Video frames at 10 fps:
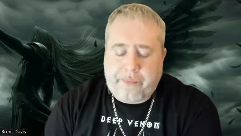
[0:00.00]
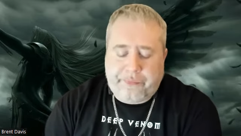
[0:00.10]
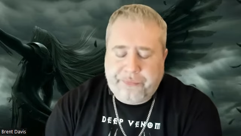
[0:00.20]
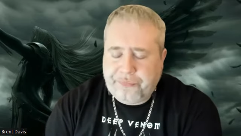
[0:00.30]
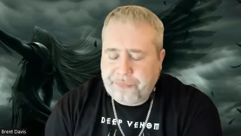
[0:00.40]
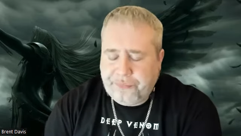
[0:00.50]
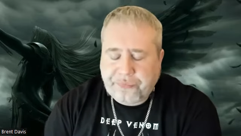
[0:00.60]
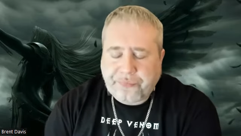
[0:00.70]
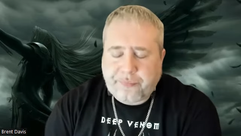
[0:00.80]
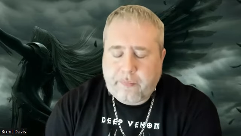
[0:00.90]

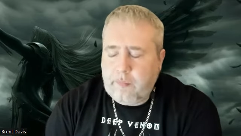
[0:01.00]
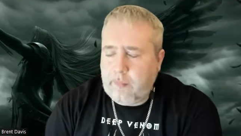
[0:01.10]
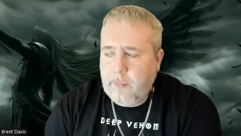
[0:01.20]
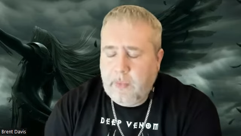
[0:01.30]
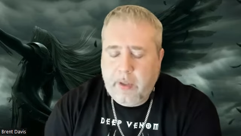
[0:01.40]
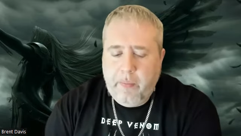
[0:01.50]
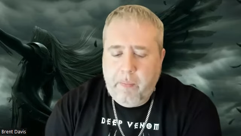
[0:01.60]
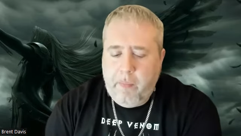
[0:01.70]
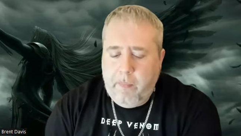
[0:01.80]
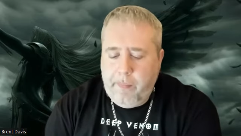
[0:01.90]

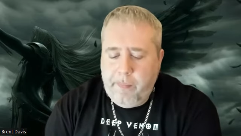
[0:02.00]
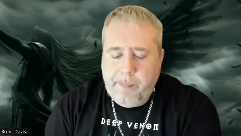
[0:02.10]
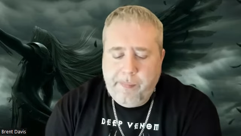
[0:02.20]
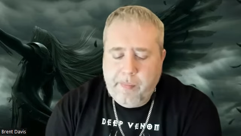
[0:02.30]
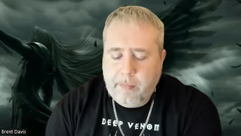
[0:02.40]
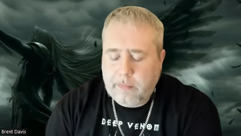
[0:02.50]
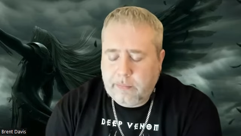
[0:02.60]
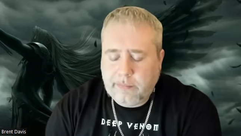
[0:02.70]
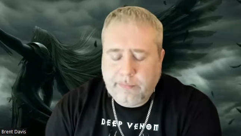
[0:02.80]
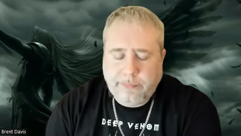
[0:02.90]

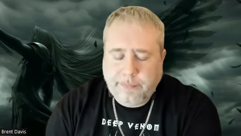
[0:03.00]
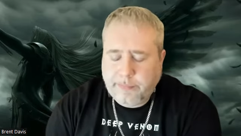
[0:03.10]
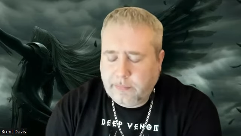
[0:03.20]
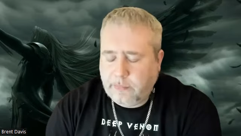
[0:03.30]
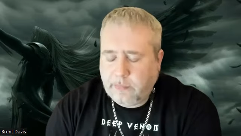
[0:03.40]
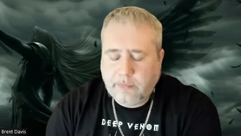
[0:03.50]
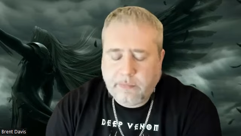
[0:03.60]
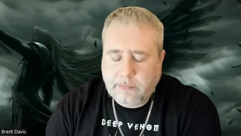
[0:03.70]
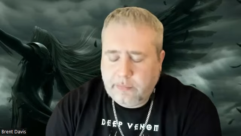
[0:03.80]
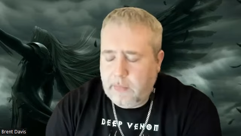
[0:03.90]

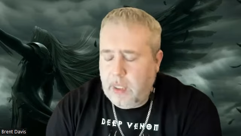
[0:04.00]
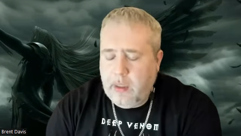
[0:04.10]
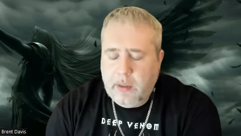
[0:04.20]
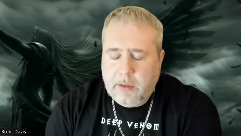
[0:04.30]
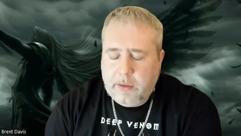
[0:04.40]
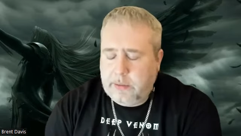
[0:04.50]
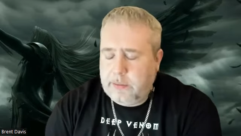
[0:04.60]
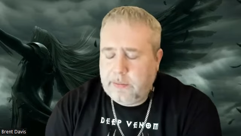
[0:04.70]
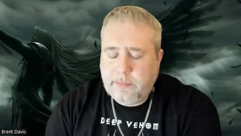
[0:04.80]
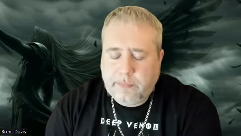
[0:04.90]

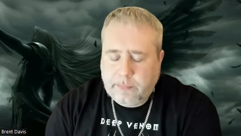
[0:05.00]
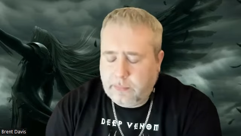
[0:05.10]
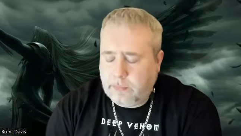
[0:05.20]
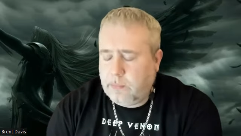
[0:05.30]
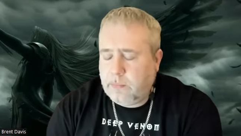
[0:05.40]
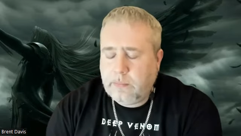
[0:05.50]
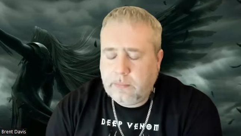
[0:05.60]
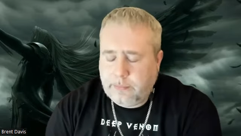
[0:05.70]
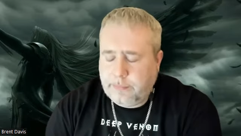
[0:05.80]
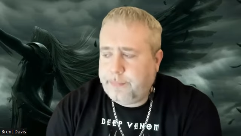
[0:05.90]

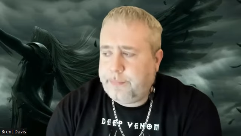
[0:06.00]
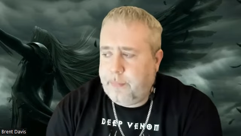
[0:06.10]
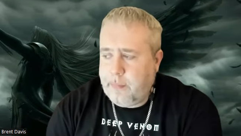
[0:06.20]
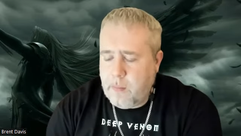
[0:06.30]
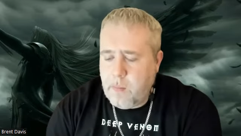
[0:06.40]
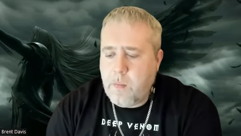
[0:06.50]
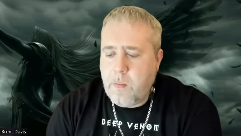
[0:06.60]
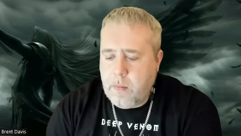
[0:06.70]
(no one is talking)